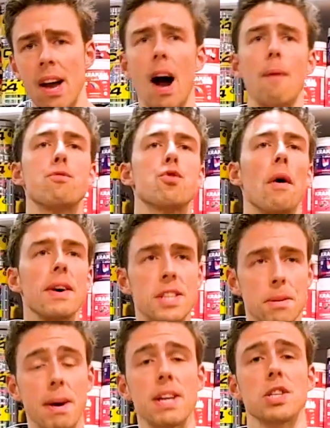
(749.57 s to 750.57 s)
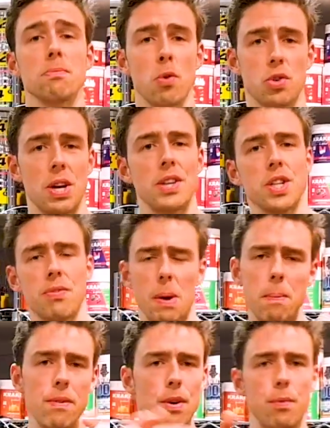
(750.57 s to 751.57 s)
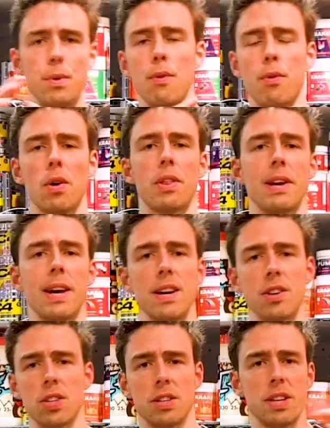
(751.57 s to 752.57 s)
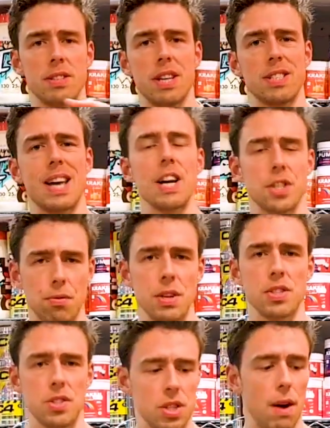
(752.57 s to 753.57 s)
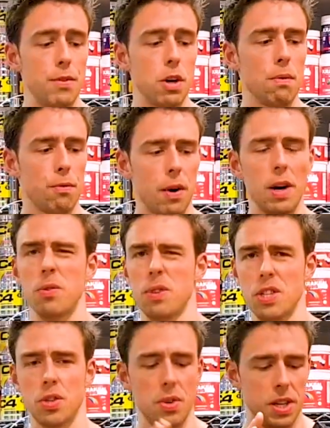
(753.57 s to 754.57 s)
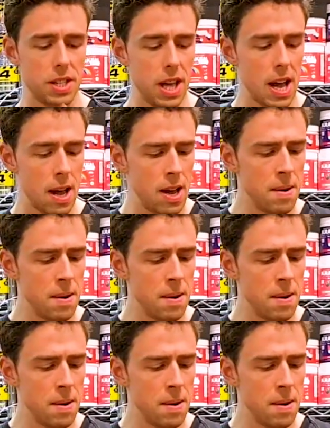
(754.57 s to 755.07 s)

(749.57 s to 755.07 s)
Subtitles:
I'm trying to make some more sense of it. Maybe you follow the links and there's categories and stuff. You can find all these goodies there.